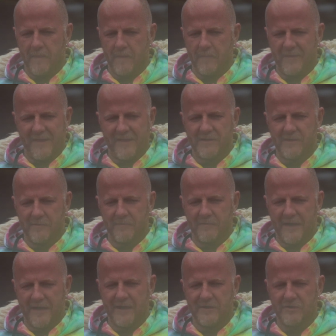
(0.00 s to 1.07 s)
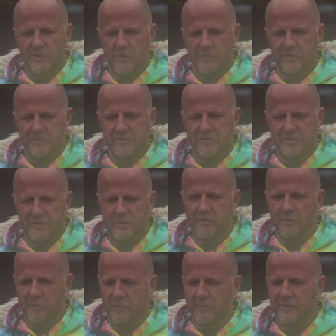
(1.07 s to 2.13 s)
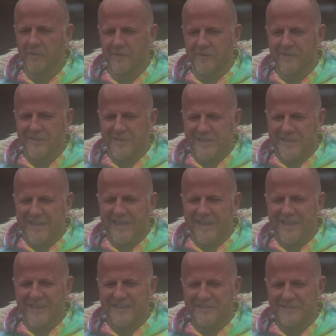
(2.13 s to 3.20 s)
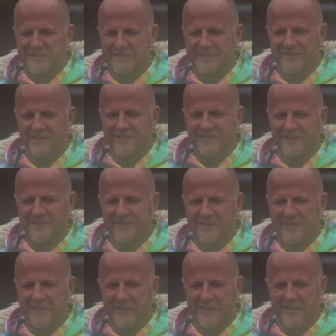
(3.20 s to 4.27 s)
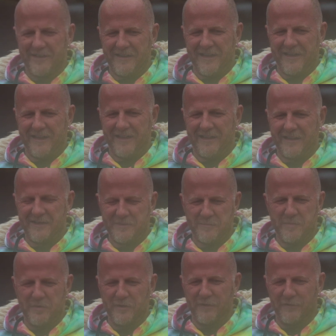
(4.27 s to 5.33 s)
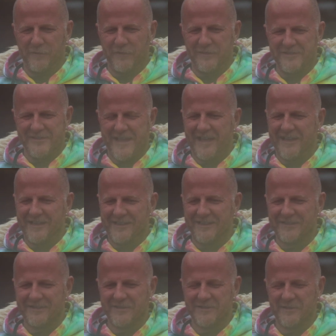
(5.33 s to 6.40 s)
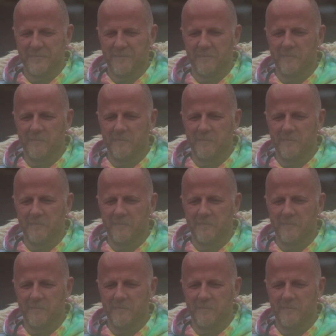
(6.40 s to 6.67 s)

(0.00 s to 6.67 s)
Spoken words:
but that gets old too. And as beautiful as that is,